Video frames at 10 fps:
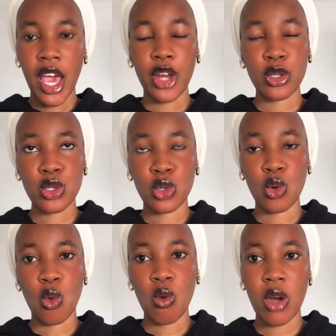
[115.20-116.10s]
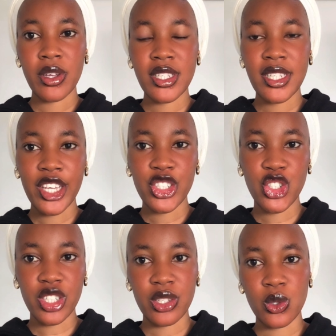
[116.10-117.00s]
and also wearing tight
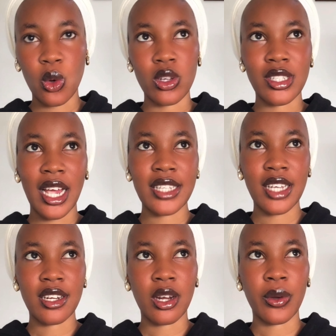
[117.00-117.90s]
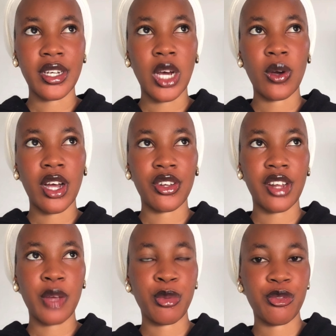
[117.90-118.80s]
jeans or tight underwear that will kind of
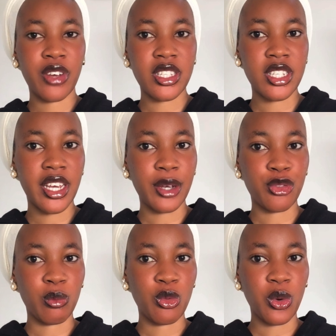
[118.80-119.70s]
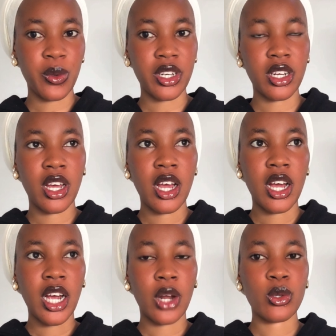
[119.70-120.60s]
like prevent the hair from growing
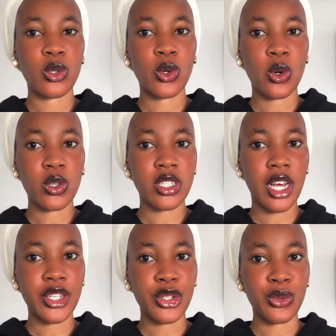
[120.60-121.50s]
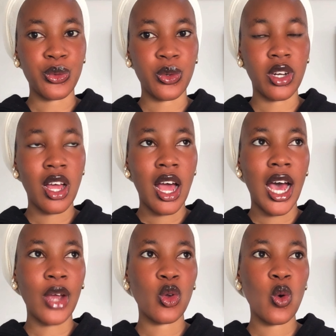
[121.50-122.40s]
can also cause an ingrown i know